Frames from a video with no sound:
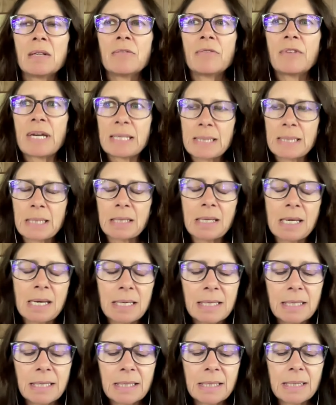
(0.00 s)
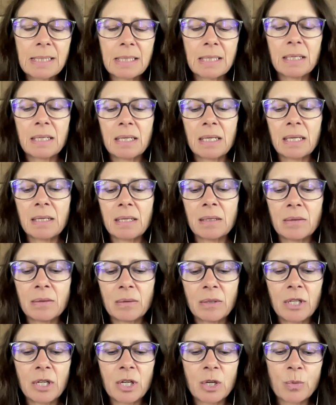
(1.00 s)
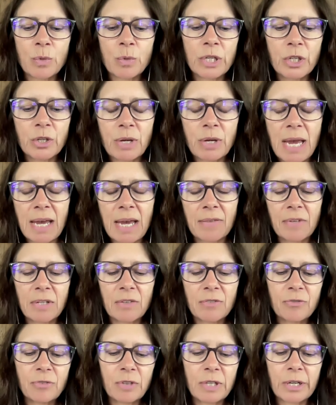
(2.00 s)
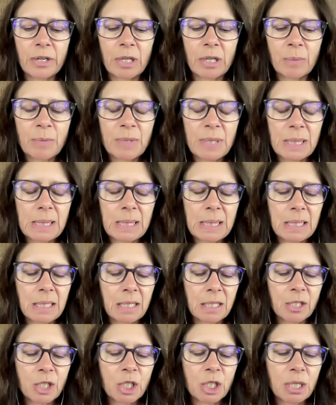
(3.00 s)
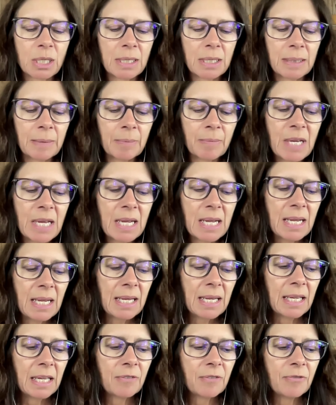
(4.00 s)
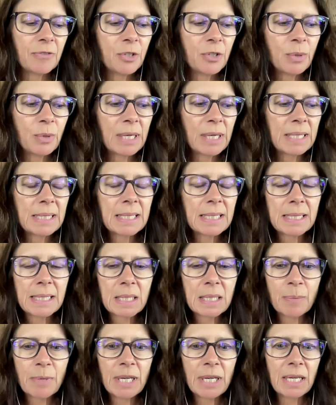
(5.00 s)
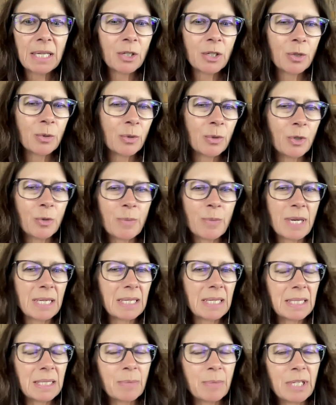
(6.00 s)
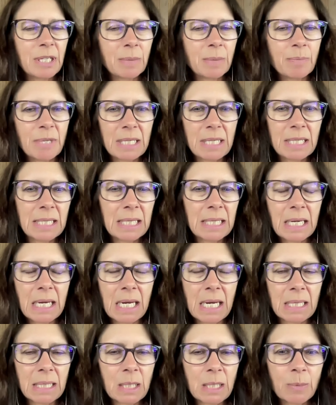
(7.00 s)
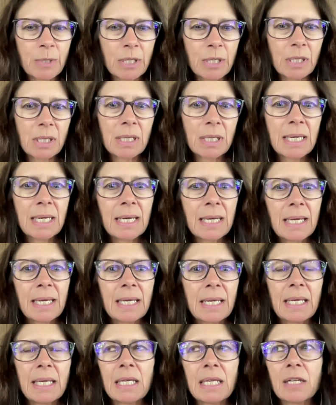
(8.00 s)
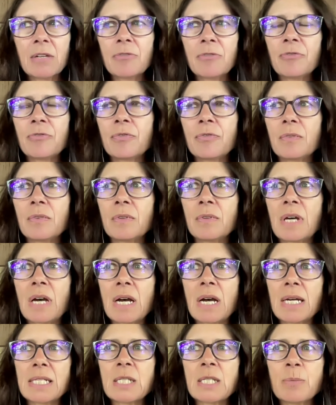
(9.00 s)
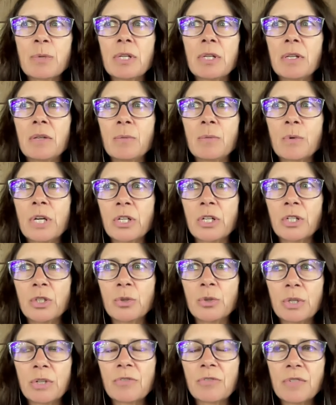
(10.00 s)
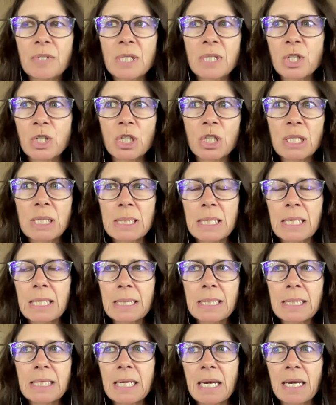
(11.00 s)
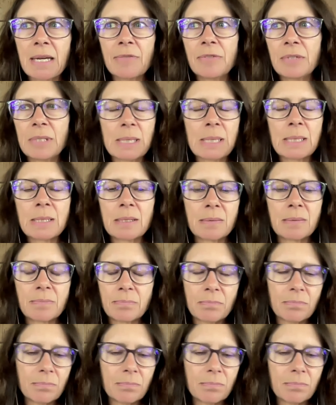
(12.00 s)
vasculitis and when you're having flare-ups and such. If you anticipate you may need to be admitted to the hospital, if the hospital where your physician is on staff is